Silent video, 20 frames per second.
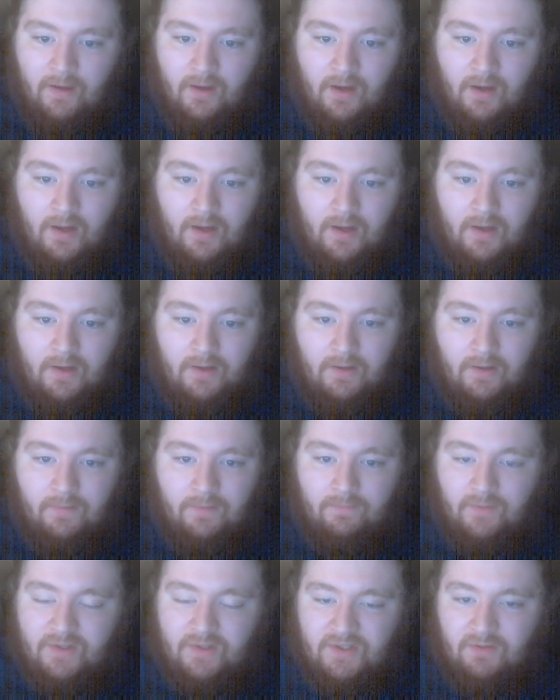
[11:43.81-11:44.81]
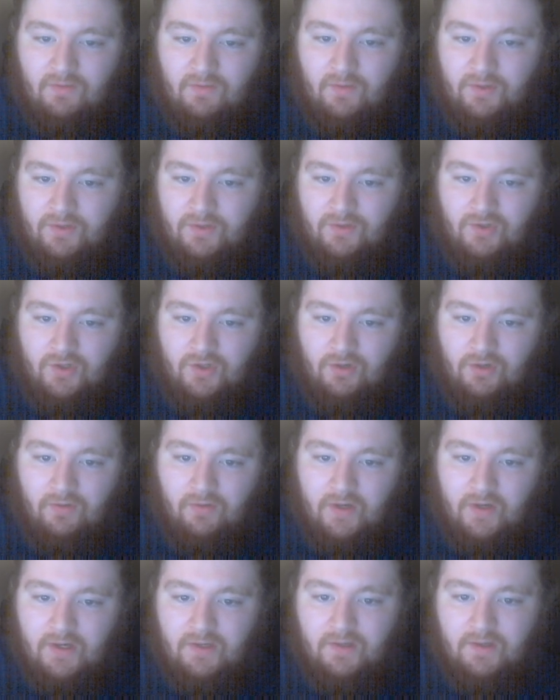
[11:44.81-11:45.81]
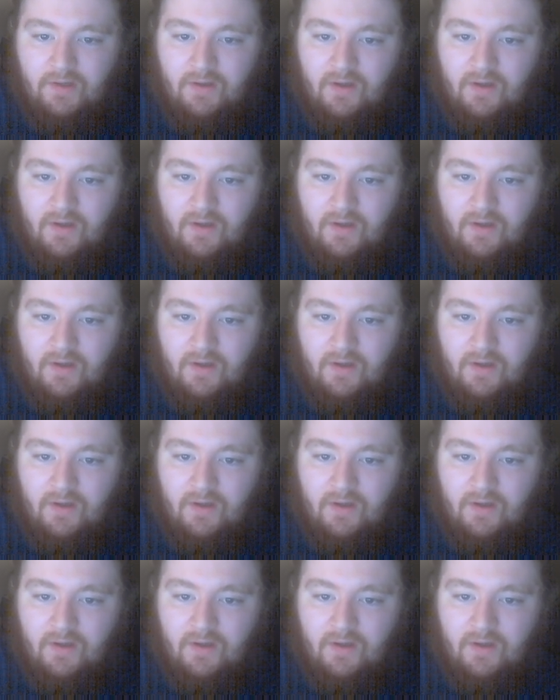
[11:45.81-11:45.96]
let's say we want to generate